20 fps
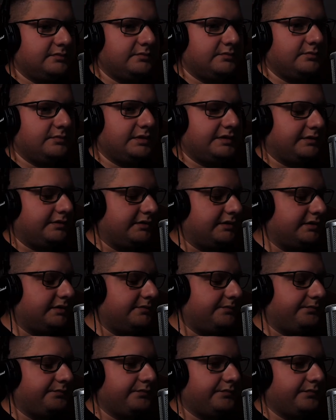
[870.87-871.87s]

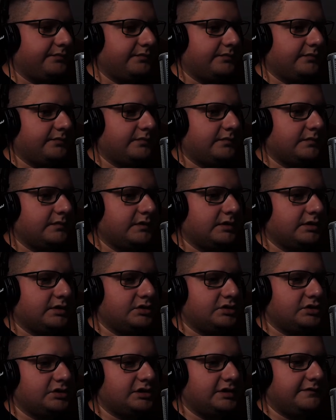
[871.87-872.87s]
material,
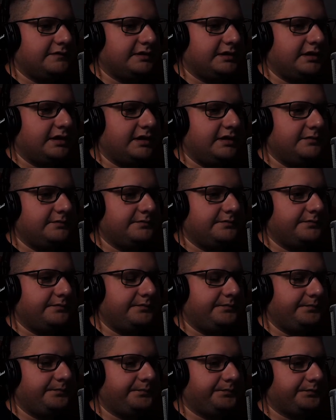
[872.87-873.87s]
Shift A,
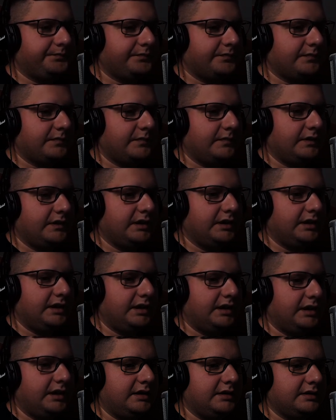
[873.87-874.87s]

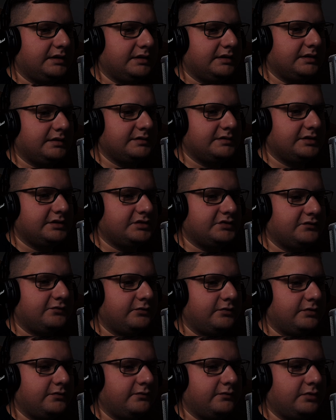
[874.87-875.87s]
and search
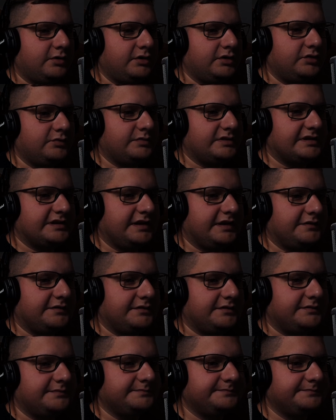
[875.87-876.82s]
for volume scatter.